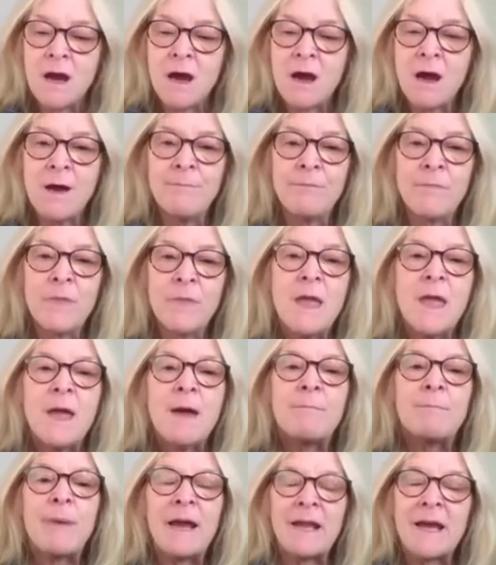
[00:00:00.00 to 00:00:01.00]
Um,
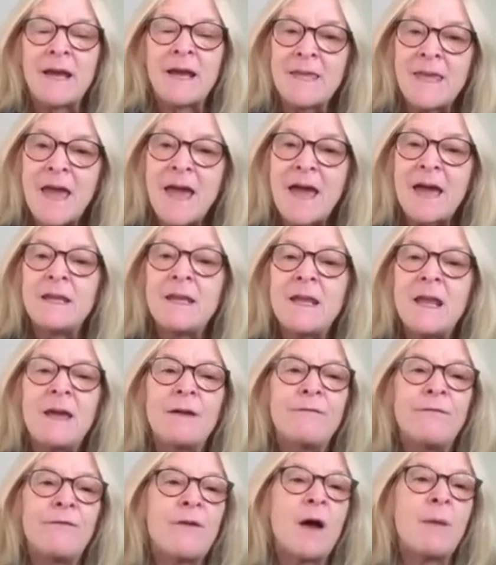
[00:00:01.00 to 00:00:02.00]
but again,
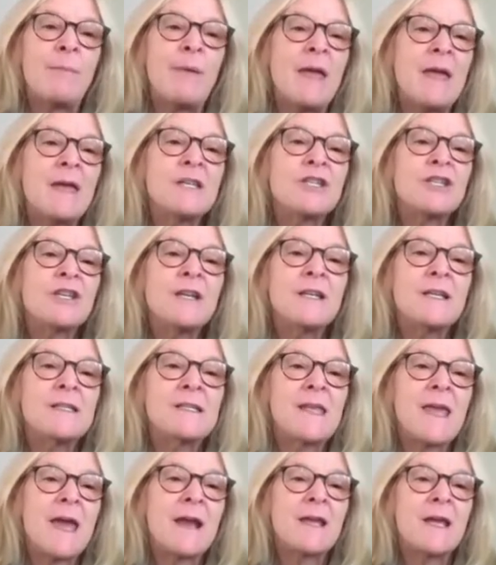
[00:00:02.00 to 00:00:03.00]
if a patient
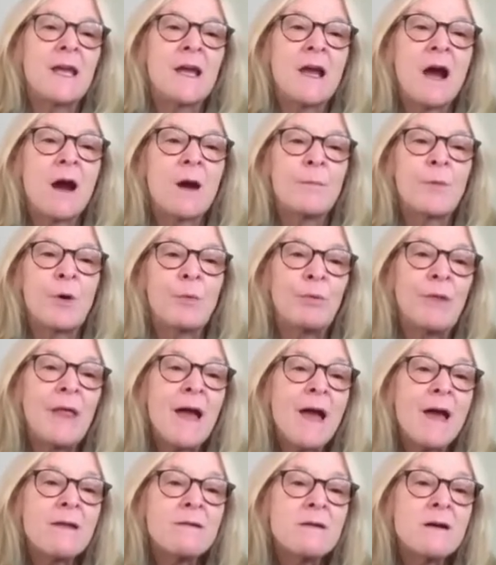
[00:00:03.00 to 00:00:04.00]
is getting
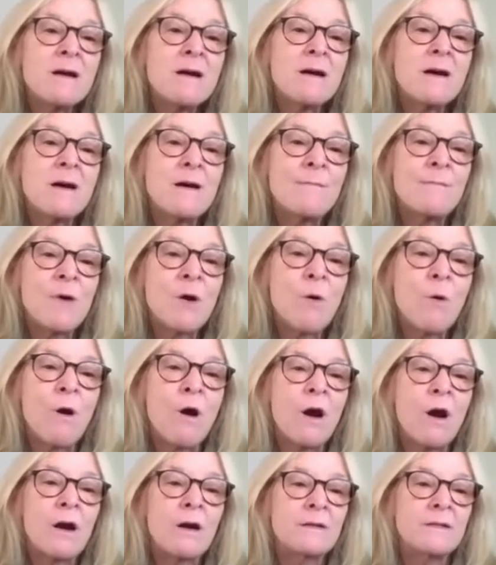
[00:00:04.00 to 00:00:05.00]
carboplatin
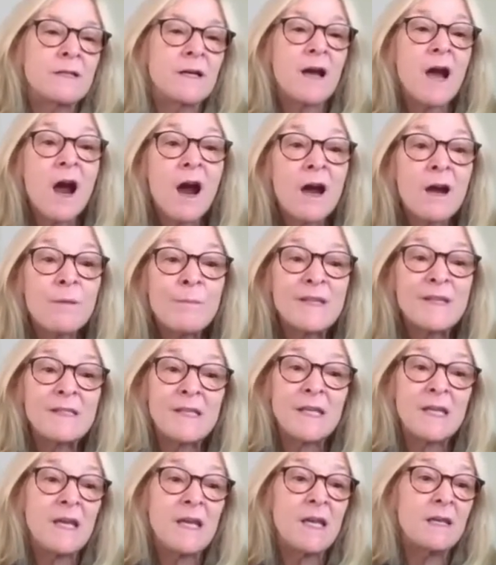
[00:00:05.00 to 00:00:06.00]
or
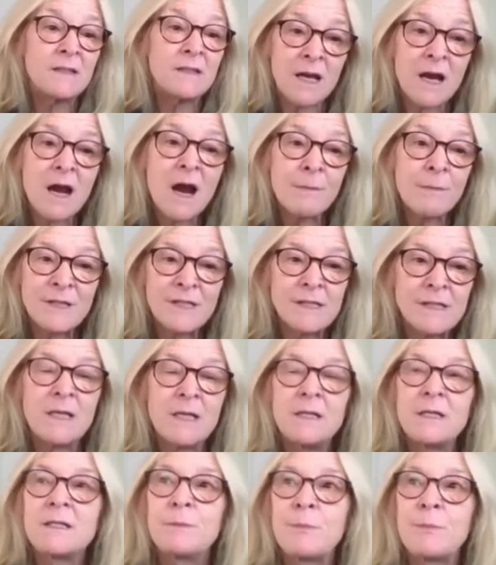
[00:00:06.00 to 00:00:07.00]
dacarbazine,
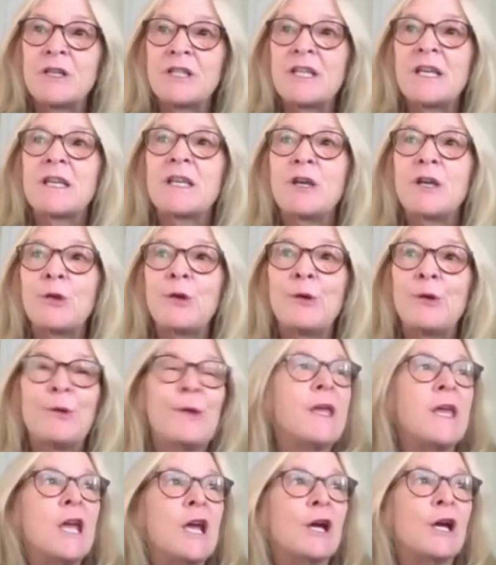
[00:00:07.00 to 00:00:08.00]
dacarbazine is
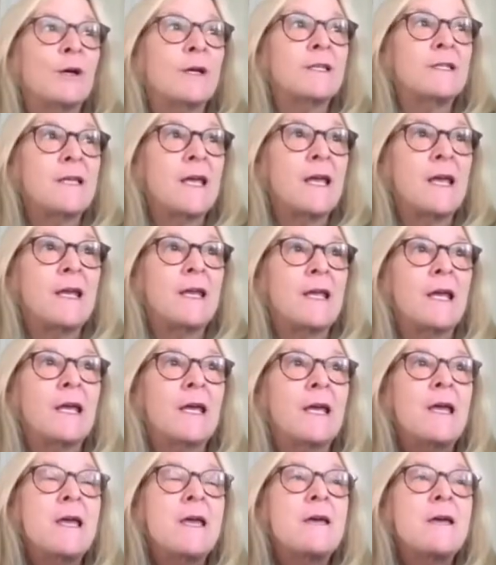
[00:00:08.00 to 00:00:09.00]
particularly
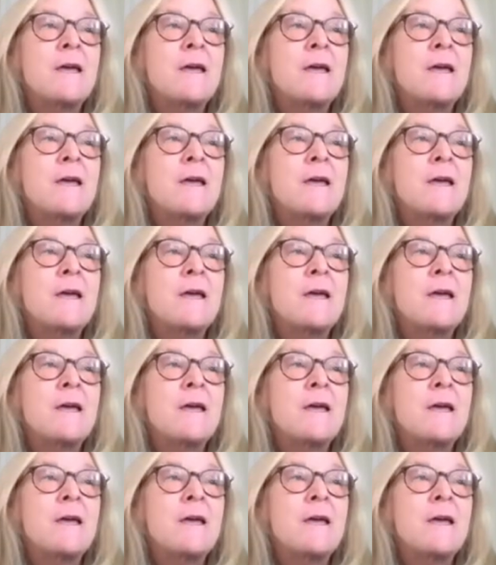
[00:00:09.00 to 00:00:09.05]
irritating,